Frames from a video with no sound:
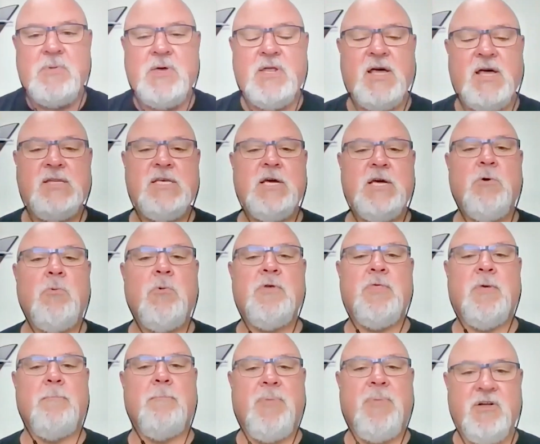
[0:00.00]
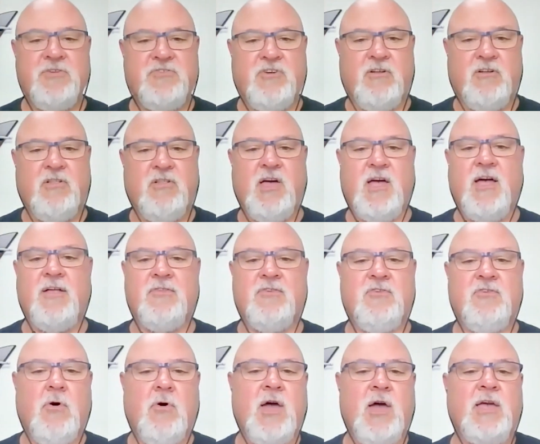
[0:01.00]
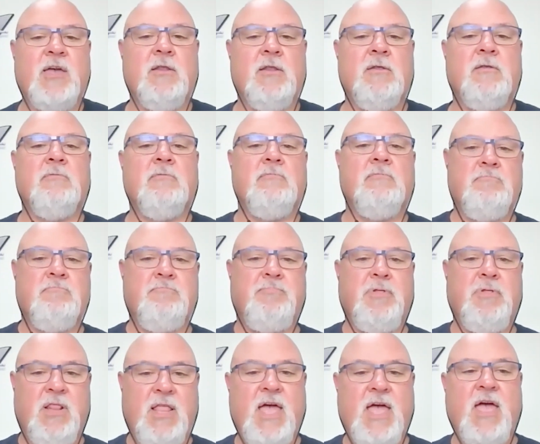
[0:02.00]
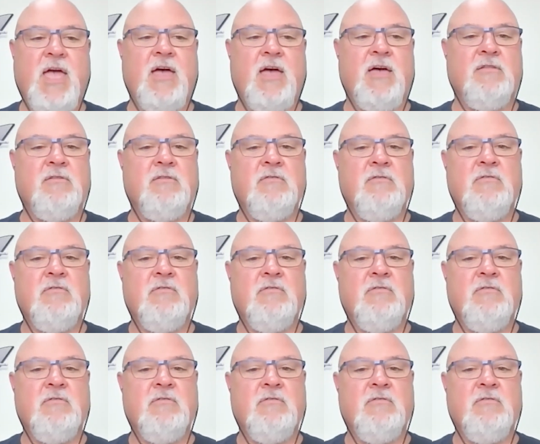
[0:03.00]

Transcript: an idea where the budget lands so I can plan